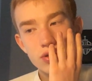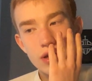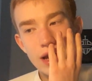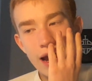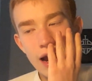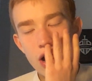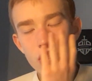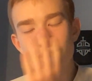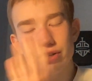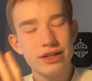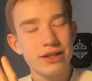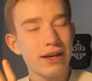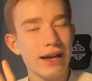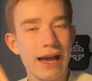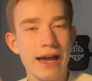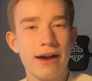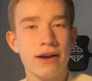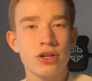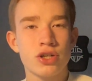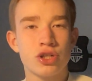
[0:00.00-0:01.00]
Are they
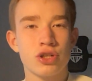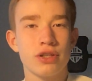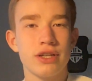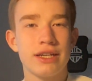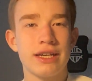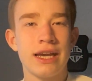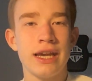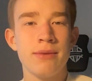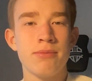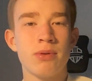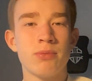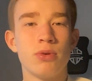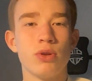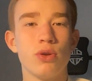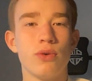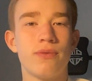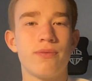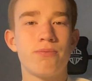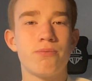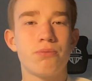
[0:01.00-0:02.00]
actually
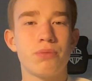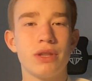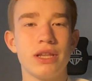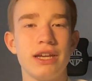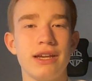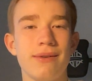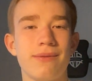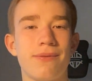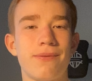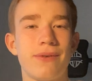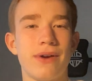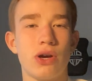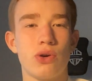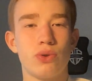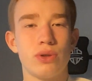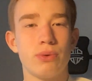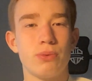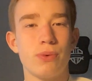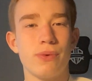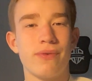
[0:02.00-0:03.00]
capable of playing
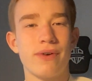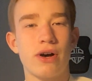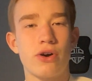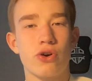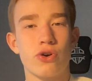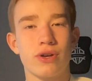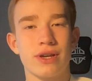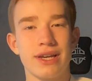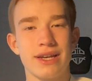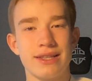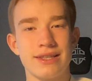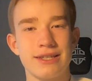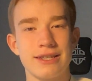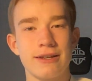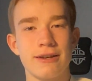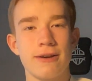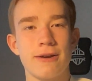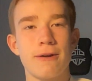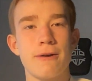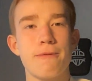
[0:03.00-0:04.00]
fairly with our kids?
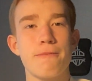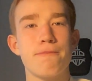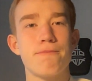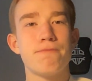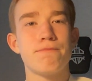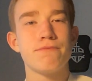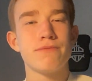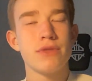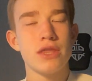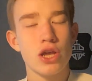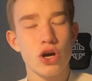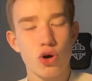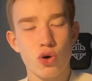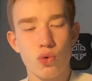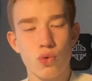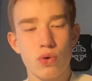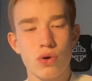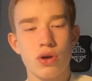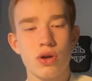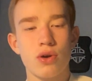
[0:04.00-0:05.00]

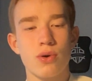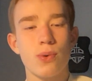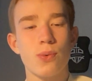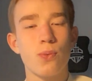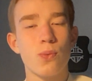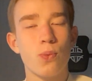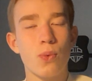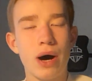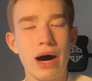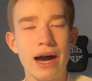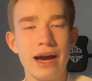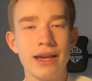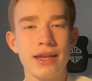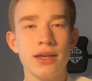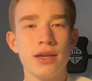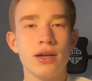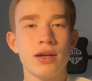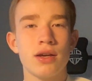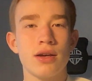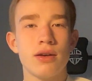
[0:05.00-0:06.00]
No. Why?
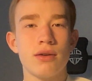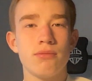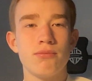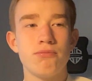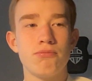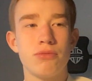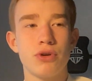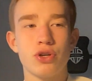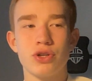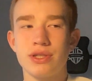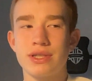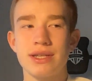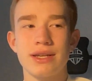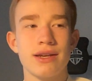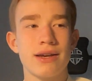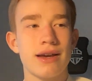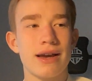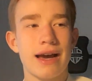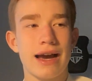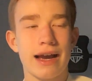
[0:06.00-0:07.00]
Because
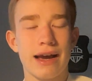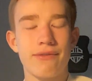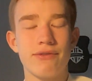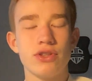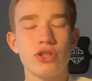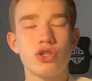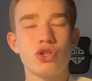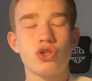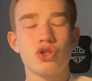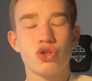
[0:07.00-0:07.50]
I haven't